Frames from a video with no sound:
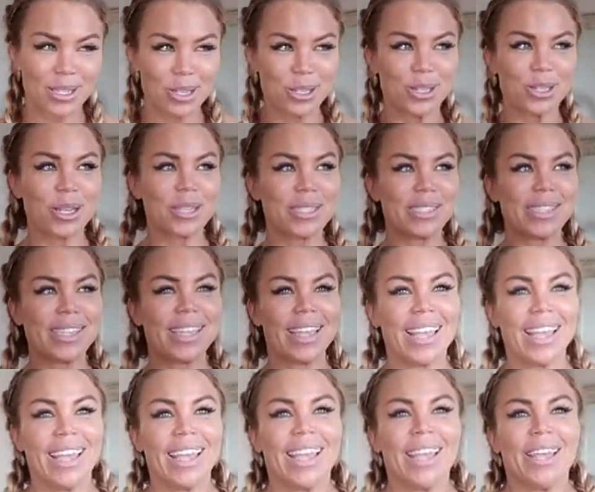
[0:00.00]
Those
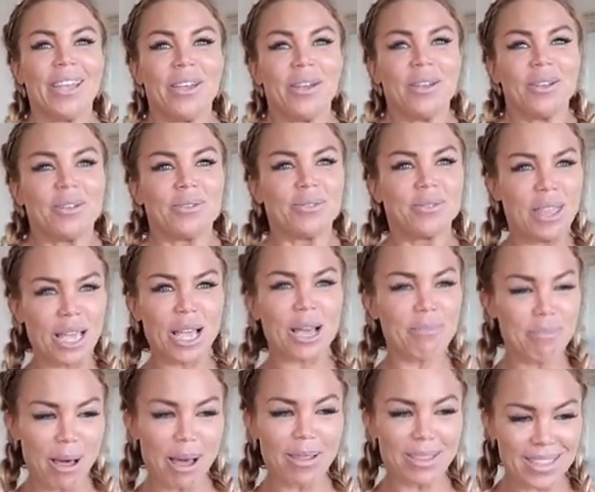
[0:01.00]
Think
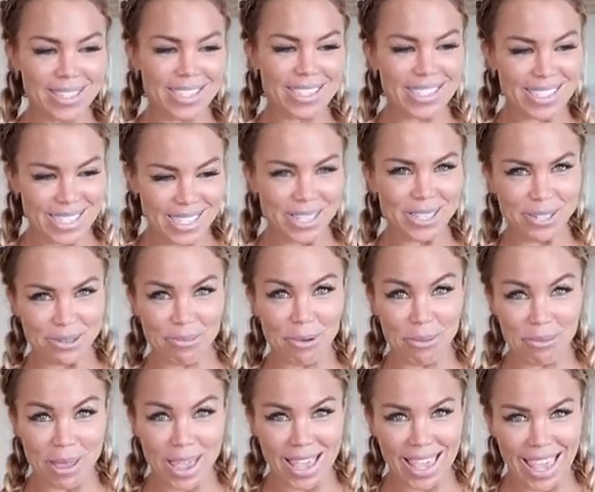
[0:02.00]
about this decision
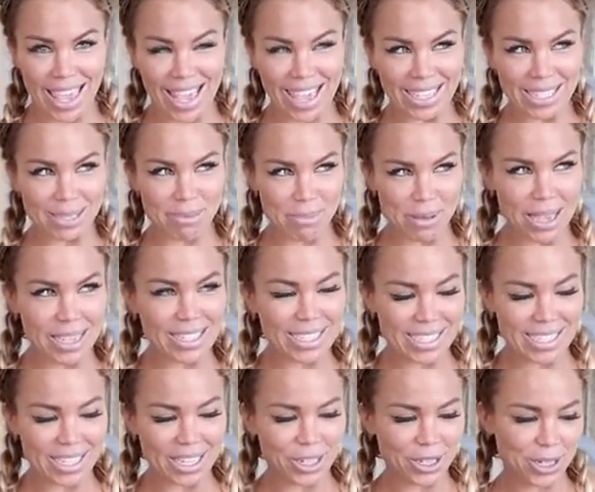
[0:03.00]
we're making. It's a big
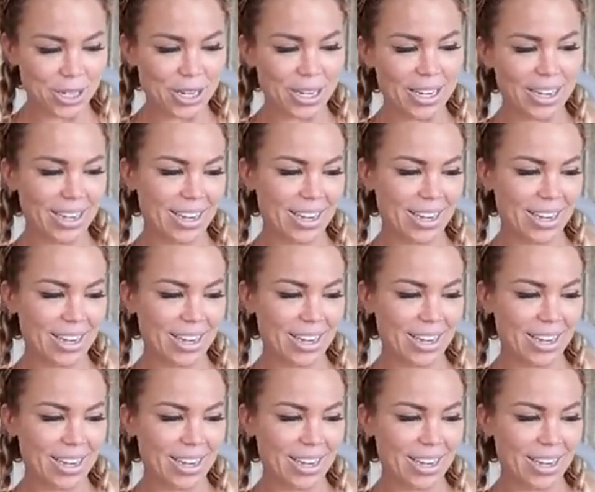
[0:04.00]
decision.